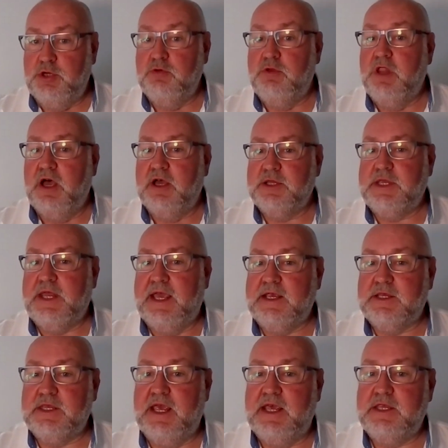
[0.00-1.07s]
you last
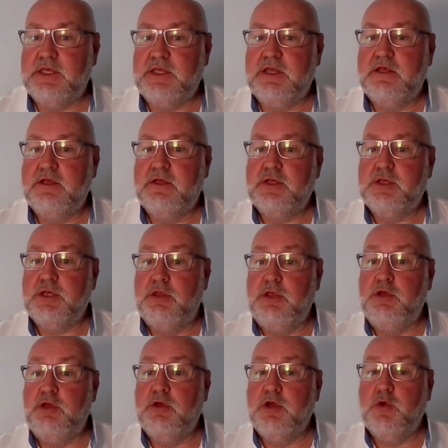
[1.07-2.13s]
accessed, so
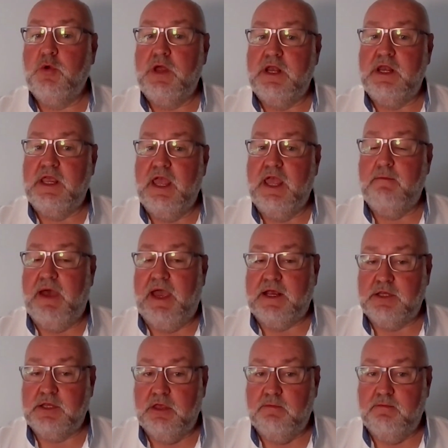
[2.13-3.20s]
that you can quickly get
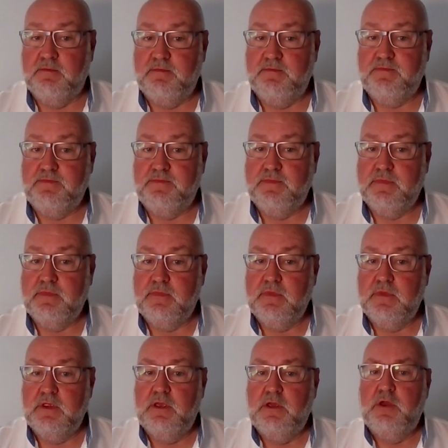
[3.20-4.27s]
back to them.
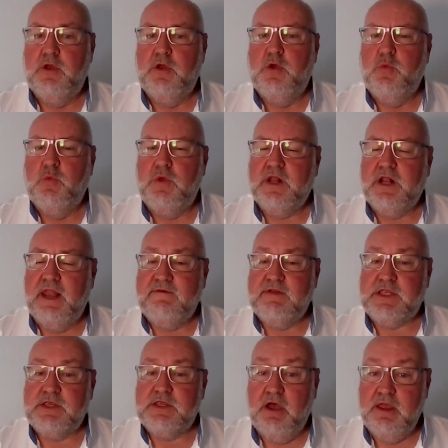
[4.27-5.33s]
With
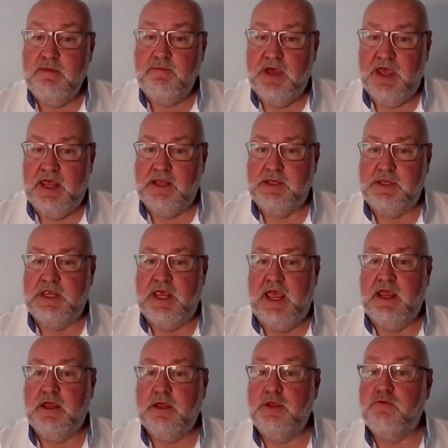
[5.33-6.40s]
clever type ahead
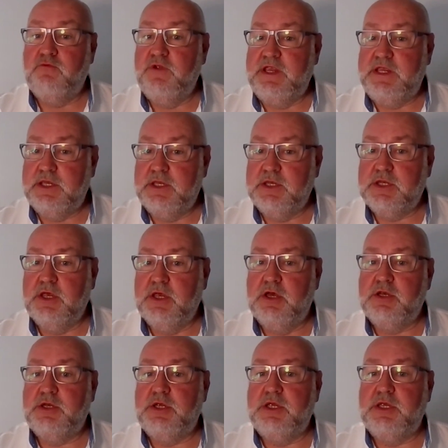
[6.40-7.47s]
tech, the recent
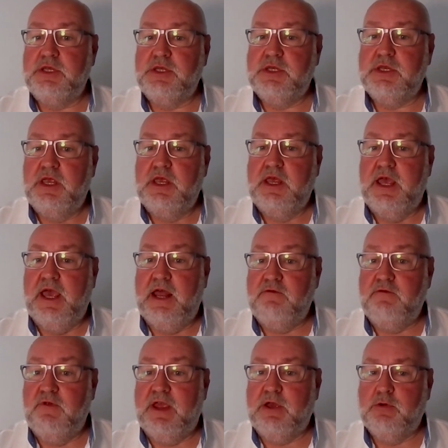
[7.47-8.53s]
searches
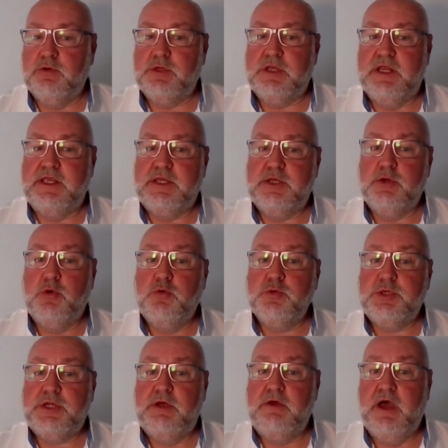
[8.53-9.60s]
and records list
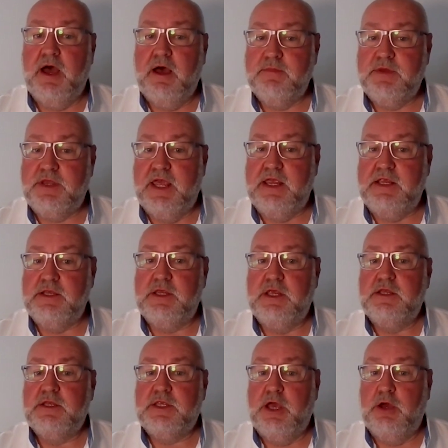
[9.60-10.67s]
also update
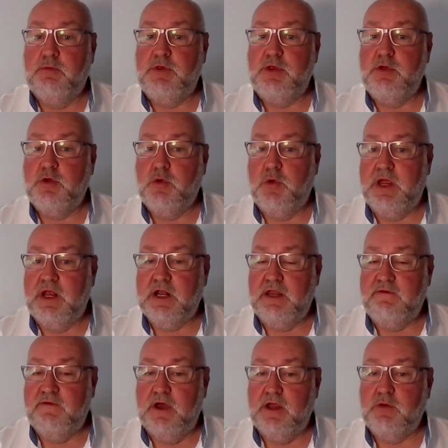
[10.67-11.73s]
to help you
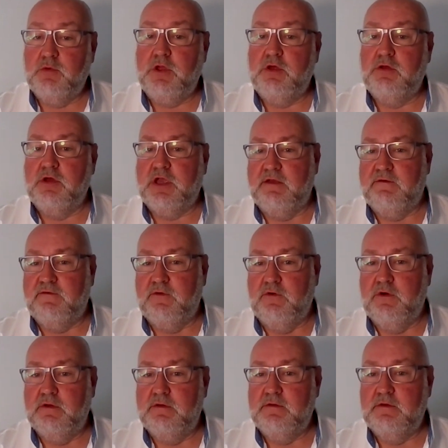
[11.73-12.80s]
quickly find what you're looking
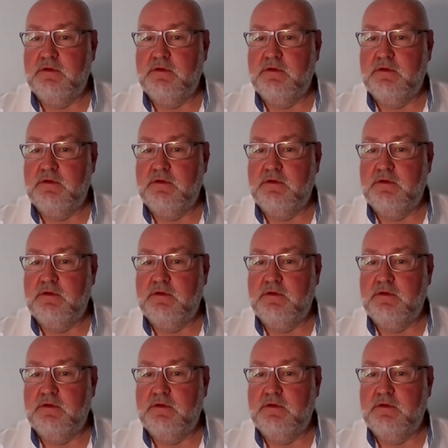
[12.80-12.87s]
for.